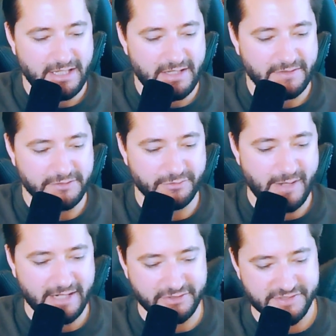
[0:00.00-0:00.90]

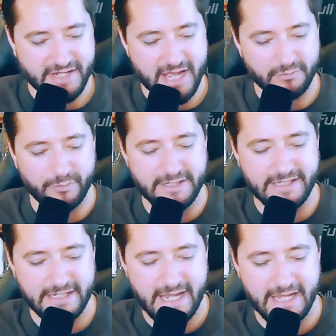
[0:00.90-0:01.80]
director's cut, we
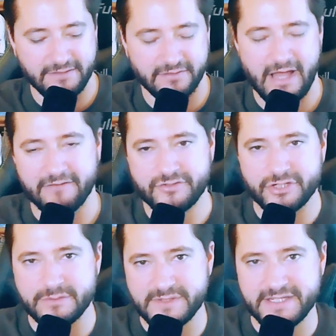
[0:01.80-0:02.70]
did a live
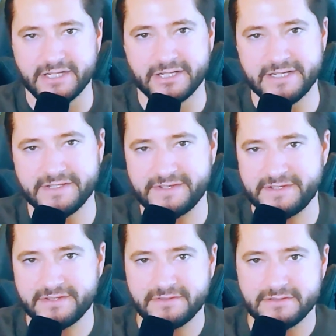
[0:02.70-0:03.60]
stream
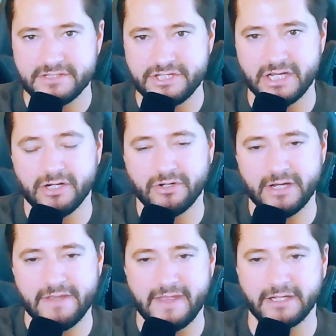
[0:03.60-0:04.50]
series, Jill
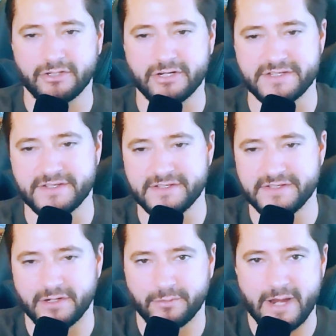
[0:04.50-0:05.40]
and then
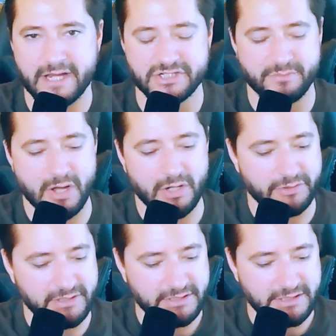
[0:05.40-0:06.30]
Chris's arranged
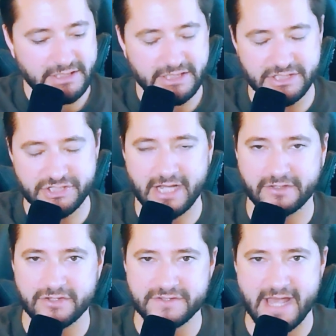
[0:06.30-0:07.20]
mode. You can check
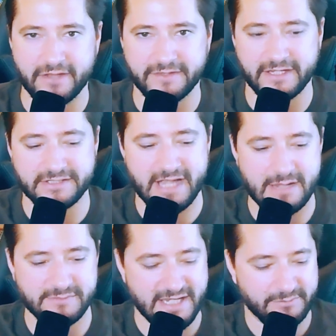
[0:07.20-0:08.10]
those out. They're
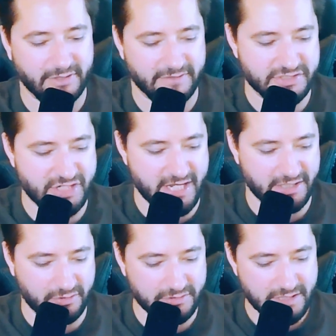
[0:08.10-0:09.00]
timestamped on the channel.